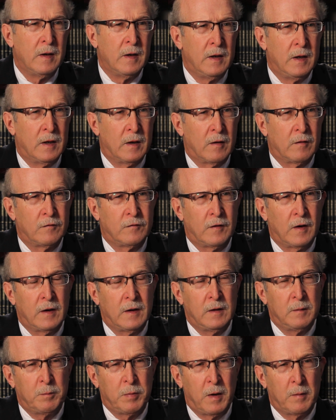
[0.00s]
In our
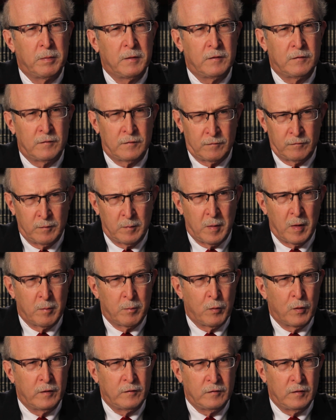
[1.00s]
study published from our
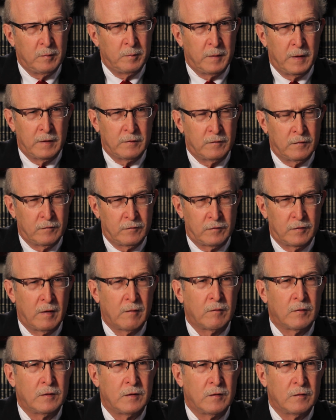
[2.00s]
Boise patients
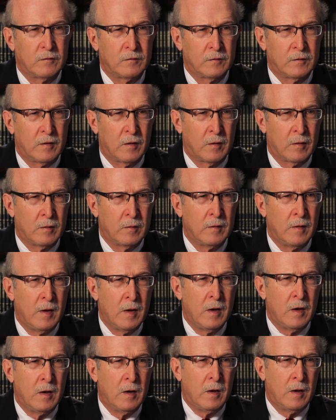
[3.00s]
several years ago,
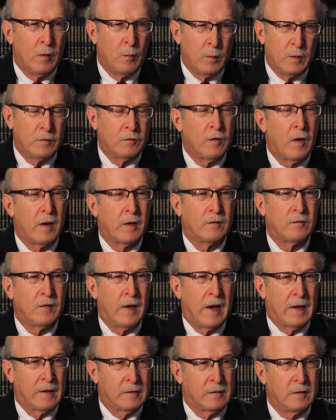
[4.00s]
we saw
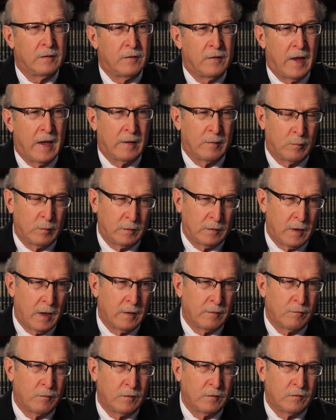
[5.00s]
exactly that kind
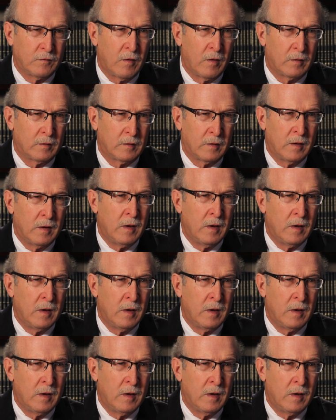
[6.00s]
of result.